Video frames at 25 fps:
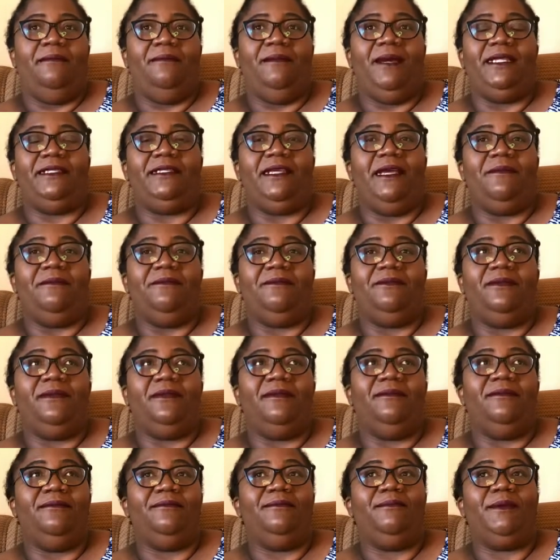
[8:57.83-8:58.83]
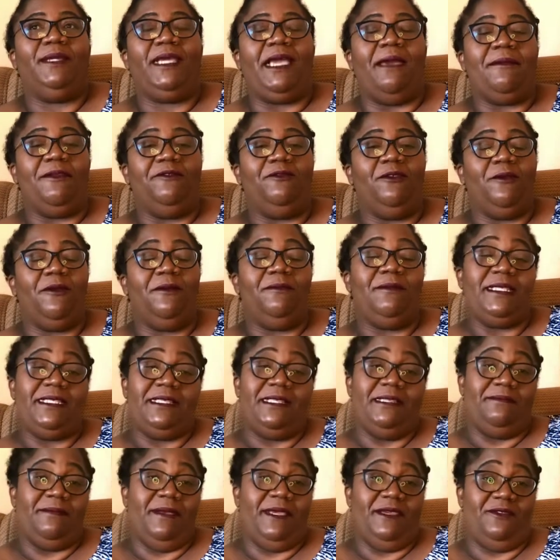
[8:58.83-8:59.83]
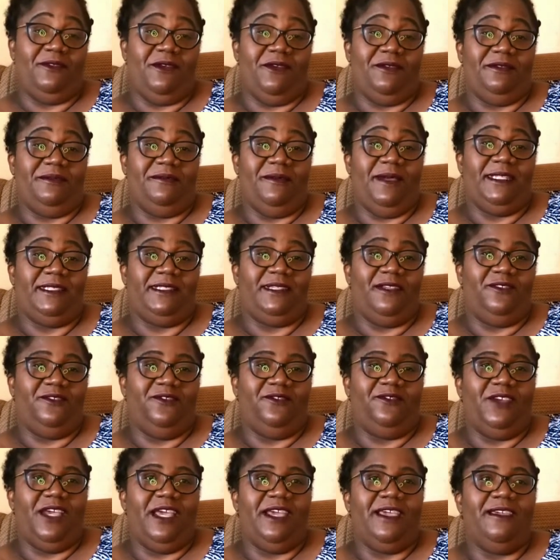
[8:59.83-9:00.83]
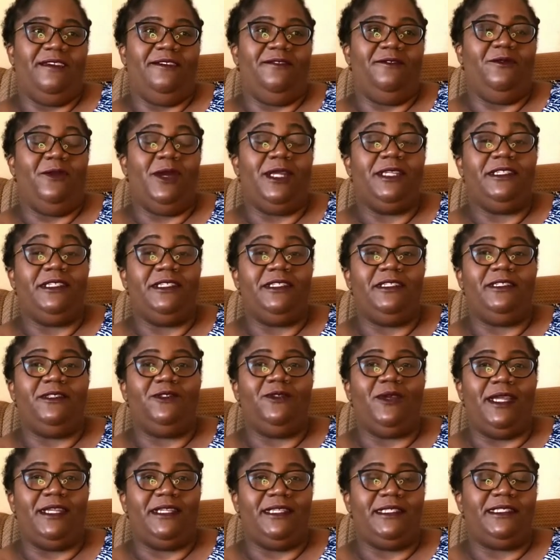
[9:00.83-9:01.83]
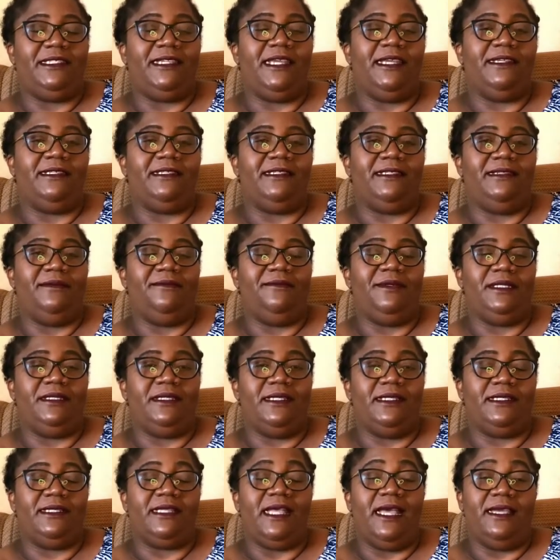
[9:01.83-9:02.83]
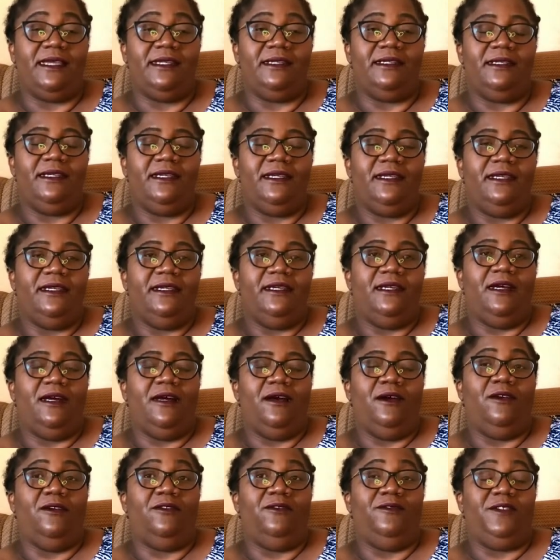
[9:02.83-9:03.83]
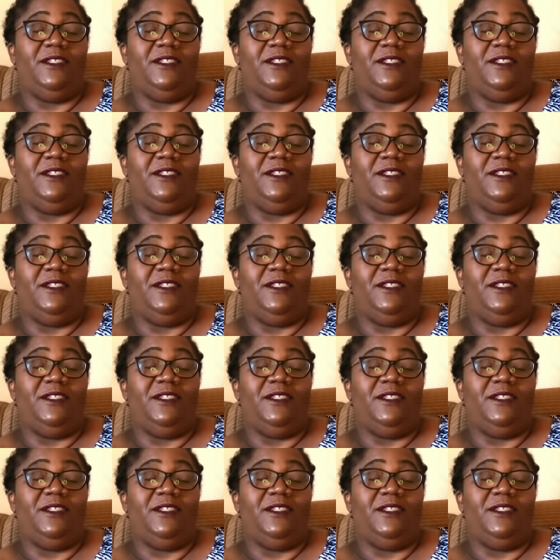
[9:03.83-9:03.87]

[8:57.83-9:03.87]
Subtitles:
But coming from a business background myself, I wanted to understand the business side of